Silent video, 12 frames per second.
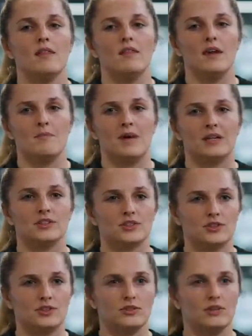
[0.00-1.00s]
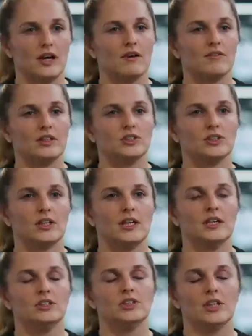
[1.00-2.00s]
They managed to do that
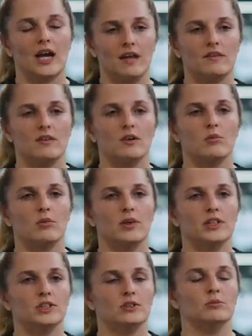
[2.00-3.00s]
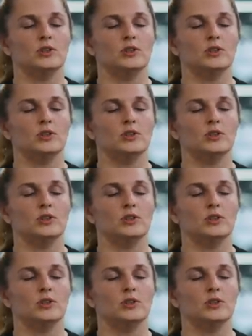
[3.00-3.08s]
eventually and she had the operation,